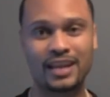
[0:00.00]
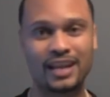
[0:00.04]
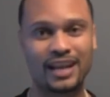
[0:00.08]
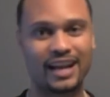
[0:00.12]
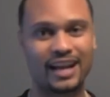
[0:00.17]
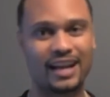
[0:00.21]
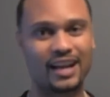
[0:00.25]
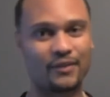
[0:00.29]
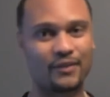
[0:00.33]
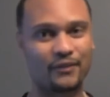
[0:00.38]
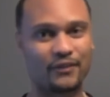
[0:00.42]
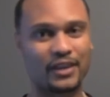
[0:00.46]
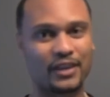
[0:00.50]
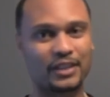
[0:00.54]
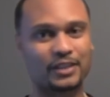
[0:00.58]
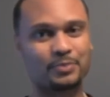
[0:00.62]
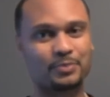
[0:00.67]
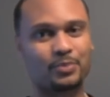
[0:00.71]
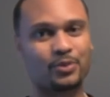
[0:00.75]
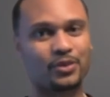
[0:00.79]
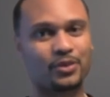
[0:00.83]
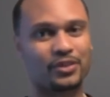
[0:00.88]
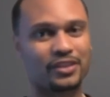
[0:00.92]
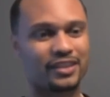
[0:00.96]
I have
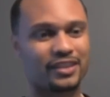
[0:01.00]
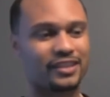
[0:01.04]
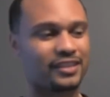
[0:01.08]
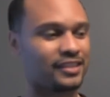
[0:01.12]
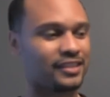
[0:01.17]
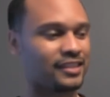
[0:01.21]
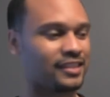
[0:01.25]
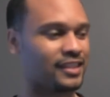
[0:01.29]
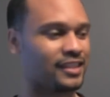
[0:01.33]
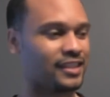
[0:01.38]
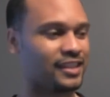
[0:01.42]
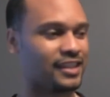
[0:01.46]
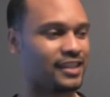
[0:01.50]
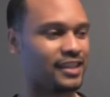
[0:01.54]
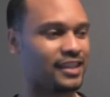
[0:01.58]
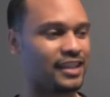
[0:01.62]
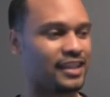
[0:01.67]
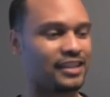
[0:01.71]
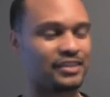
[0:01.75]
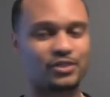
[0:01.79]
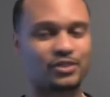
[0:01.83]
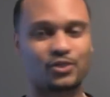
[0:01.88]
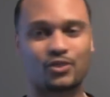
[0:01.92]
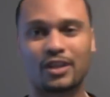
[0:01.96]
Facebook and
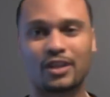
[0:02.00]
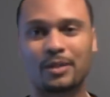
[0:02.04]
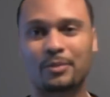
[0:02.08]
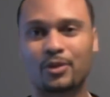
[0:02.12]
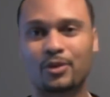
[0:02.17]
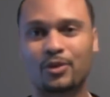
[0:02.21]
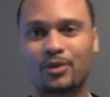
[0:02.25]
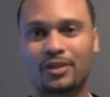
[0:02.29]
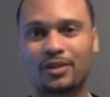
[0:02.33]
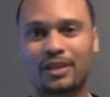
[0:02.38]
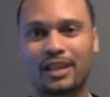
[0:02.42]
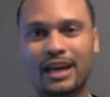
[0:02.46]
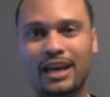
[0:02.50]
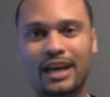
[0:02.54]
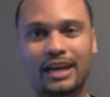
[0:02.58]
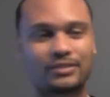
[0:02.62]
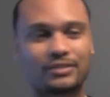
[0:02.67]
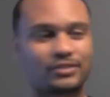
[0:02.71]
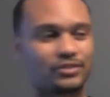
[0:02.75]
Instagram going live.